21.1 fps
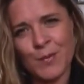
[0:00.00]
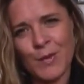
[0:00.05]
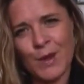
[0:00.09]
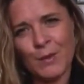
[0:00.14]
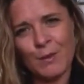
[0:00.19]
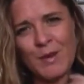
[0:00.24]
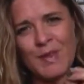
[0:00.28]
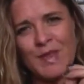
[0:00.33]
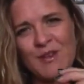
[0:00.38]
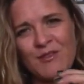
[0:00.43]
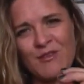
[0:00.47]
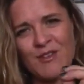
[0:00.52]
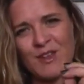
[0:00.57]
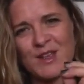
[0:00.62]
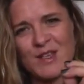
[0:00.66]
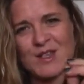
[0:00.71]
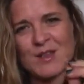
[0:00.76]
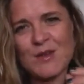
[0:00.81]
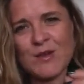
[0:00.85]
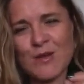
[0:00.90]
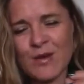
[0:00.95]
And when that
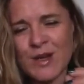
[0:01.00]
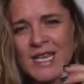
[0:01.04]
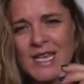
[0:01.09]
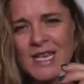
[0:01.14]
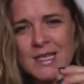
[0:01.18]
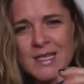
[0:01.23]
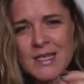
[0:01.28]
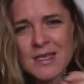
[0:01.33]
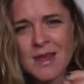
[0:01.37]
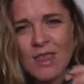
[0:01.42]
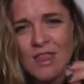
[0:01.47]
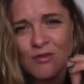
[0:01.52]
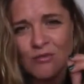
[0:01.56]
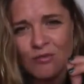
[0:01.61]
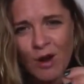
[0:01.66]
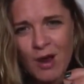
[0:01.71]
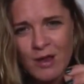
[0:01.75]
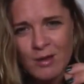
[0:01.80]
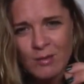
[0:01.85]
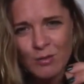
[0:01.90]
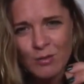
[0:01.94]
first thought is the
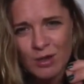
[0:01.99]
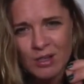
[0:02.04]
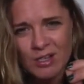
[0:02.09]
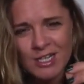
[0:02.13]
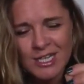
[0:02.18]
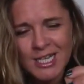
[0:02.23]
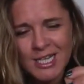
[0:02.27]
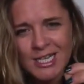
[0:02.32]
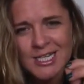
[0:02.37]
right one